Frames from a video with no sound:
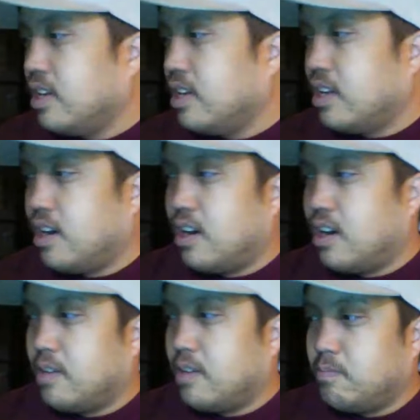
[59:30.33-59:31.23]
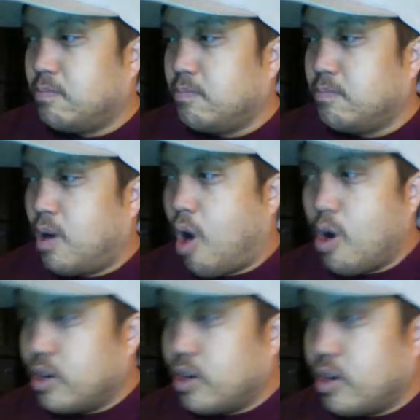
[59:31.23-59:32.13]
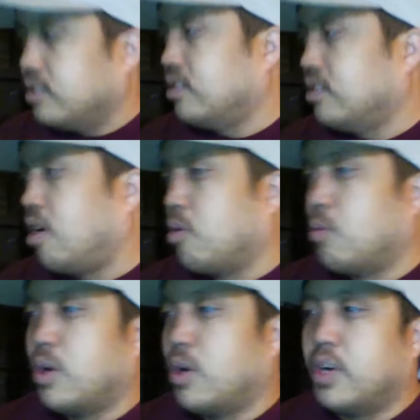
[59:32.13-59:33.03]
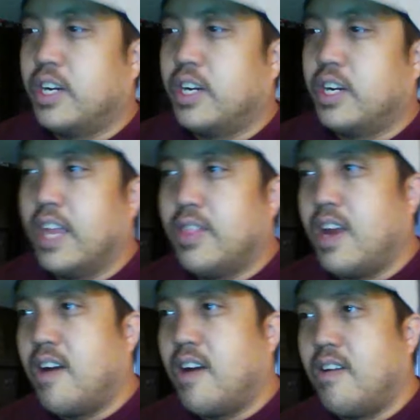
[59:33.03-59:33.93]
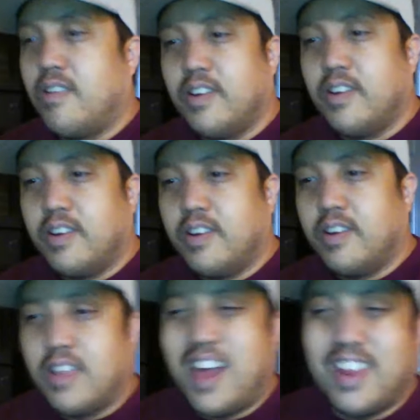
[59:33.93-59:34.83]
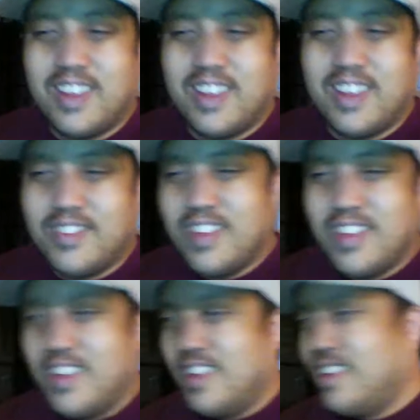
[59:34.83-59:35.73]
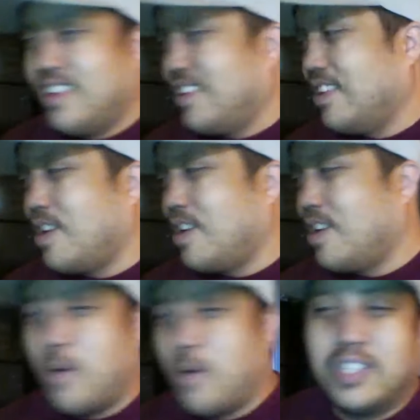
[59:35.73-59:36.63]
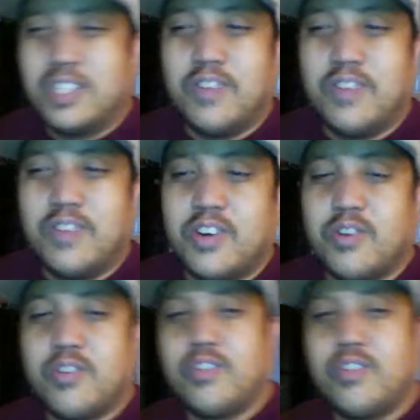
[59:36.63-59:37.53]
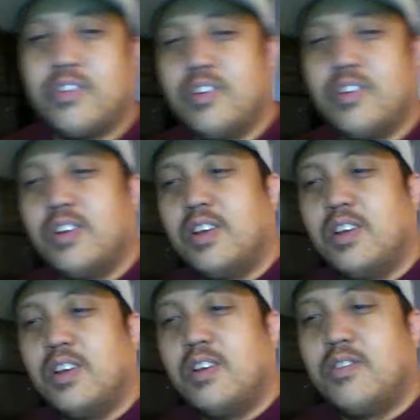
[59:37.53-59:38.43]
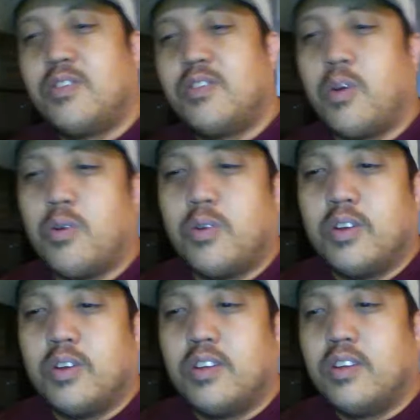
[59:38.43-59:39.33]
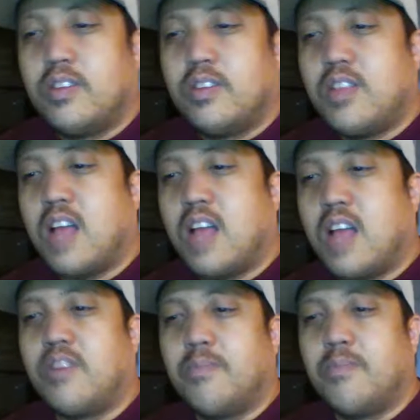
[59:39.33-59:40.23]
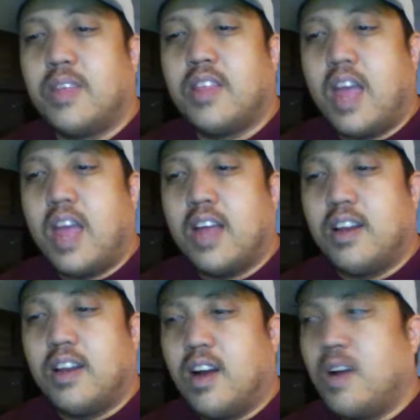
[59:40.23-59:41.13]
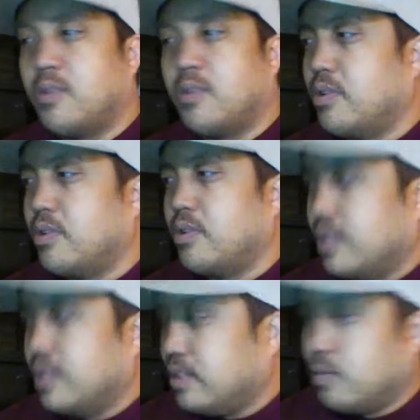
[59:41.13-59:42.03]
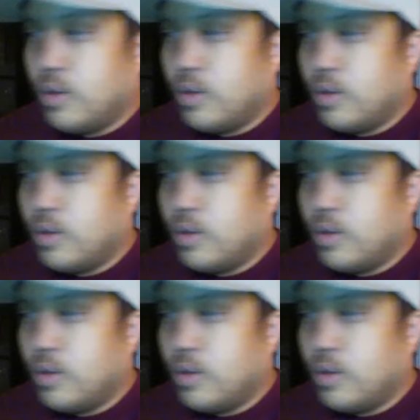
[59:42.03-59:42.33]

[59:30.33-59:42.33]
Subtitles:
um, artwork in there, a lot of bonus features. So that's something that I also would